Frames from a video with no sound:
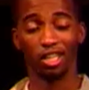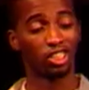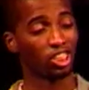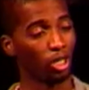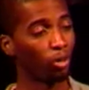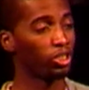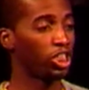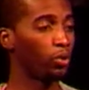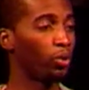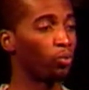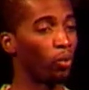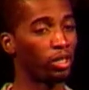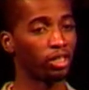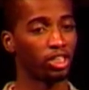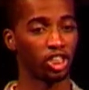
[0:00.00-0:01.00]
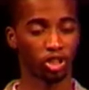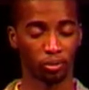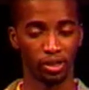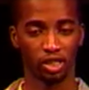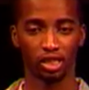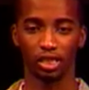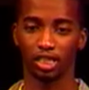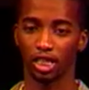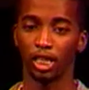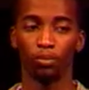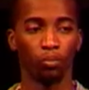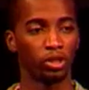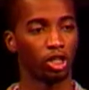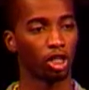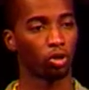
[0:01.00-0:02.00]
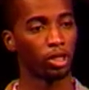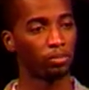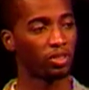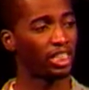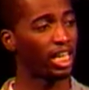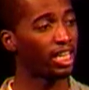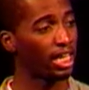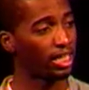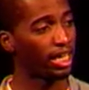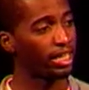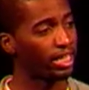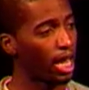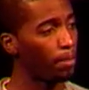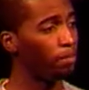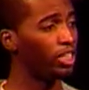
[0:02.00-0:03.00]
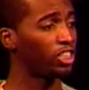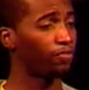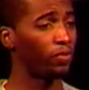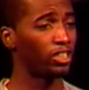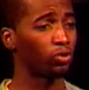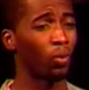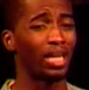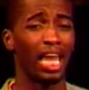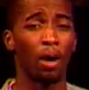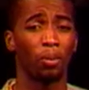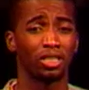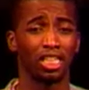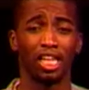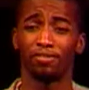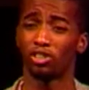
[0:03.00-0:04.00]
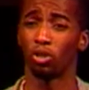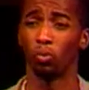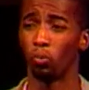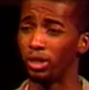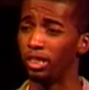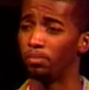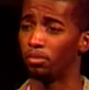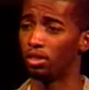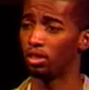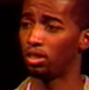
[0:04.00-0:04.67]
So she would run the streets and sleep with the creeps and the late night misfits while I was left to weep.